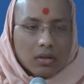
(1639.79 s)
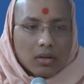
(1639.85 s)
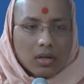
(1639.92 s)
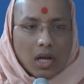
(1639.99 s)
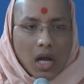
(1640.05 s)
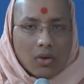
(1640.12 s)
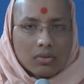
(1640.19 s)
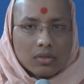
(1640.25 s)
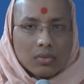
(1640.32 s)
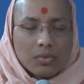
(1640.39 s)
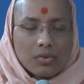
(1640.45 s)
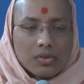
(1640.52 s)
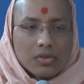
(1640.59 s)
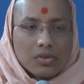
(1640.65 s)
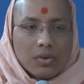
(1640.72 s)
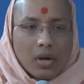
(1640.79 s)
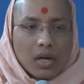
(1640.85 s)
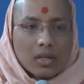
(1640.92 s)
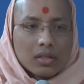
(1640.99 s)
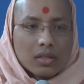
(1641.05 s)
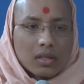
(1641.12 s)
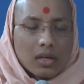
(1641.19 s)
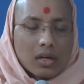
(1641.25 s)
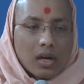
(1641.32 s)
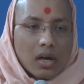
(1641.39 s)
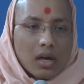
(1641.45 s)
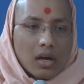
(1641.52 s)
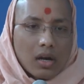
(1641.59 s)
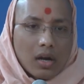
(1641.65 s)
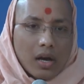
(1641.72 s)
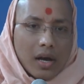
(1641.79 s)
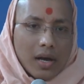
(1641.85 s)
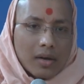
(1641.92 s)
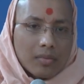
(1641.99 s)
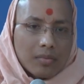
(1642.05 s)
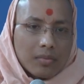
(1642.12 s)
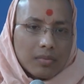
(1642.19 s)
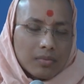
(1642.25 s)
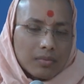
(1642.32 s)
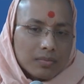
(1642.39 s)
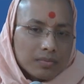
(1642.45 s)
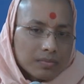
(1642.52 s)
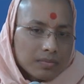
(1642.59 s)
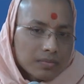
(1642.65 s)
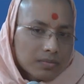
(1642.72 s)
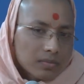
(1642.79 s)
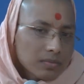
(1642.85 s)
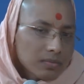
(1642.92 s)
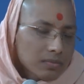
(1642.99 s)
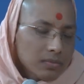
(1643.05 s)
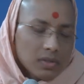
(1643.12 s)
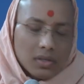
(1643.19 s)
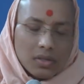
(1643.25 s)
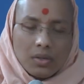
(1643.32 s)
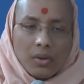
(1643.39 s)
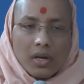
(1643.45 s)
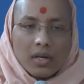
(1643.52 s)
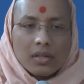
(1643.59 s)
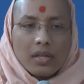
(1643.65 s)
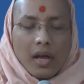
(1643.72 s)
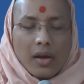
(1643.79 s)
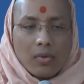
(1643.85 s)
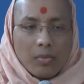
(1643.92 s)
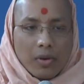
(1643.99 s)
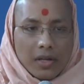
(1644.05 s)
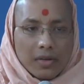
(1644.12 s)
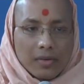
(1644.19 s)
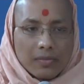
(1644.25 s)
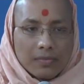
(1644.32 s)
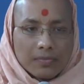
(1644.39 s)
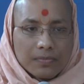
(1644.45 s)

Now suppose you are in the air, you are in the aeroplane